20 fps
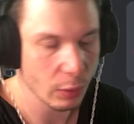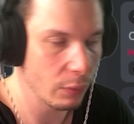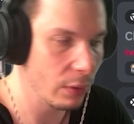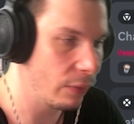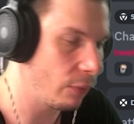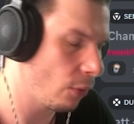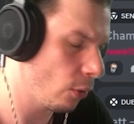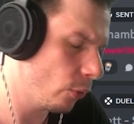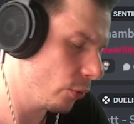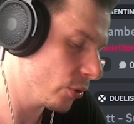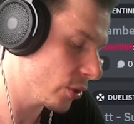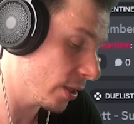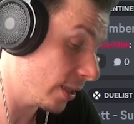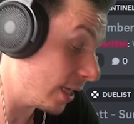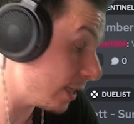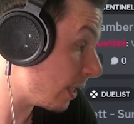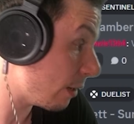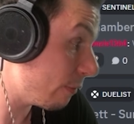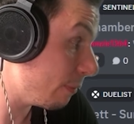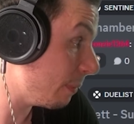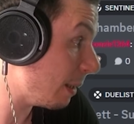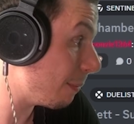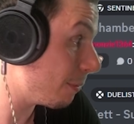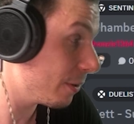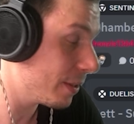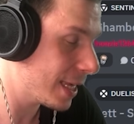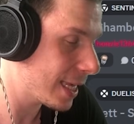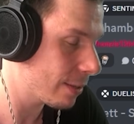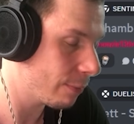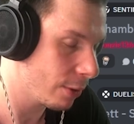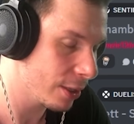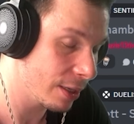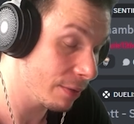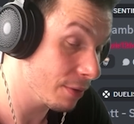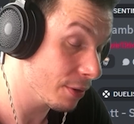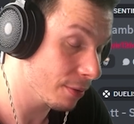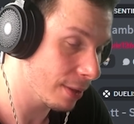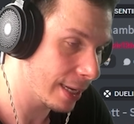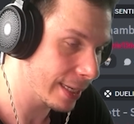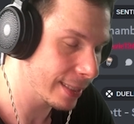We'll focus on that. I remember that VOD
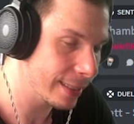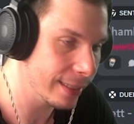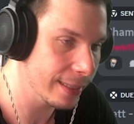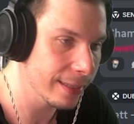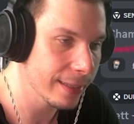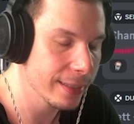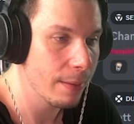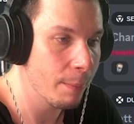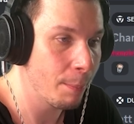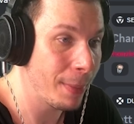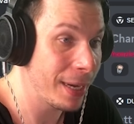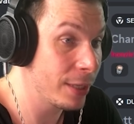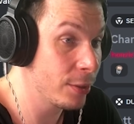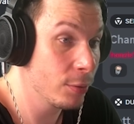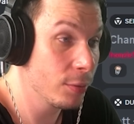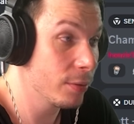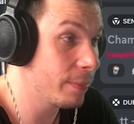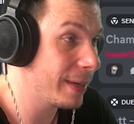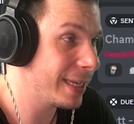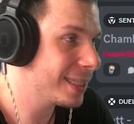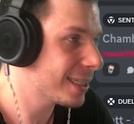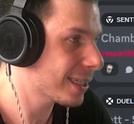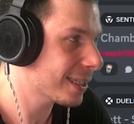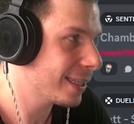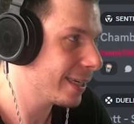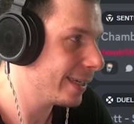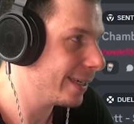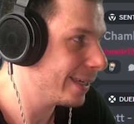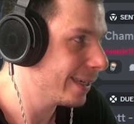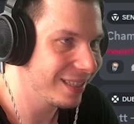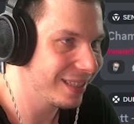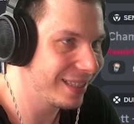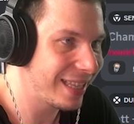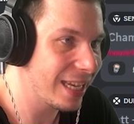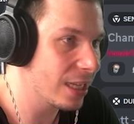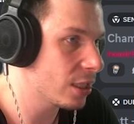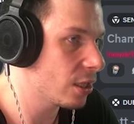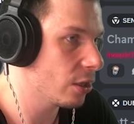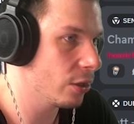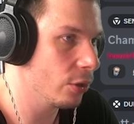review, like, my dude basically
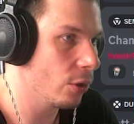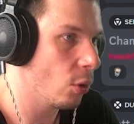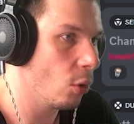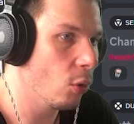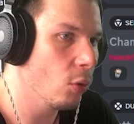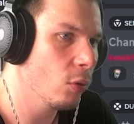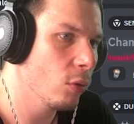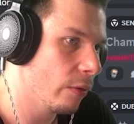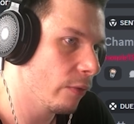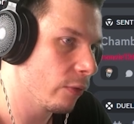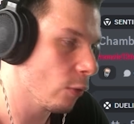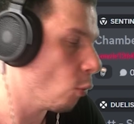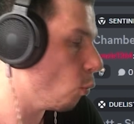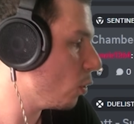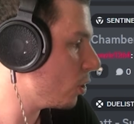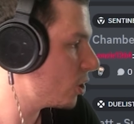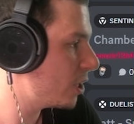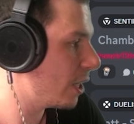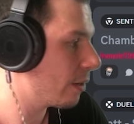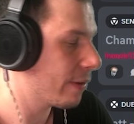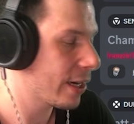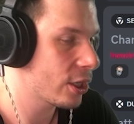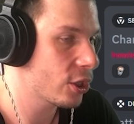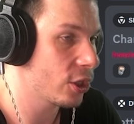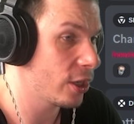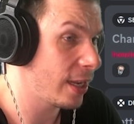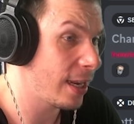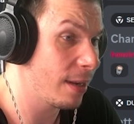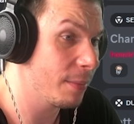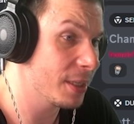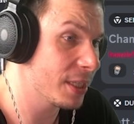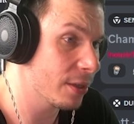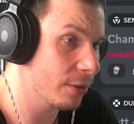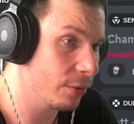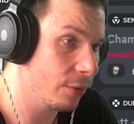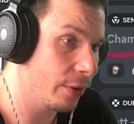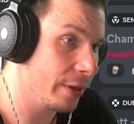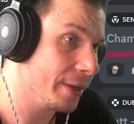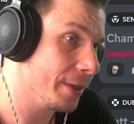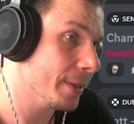doesn't know from which direction enemies are
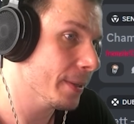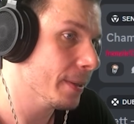going.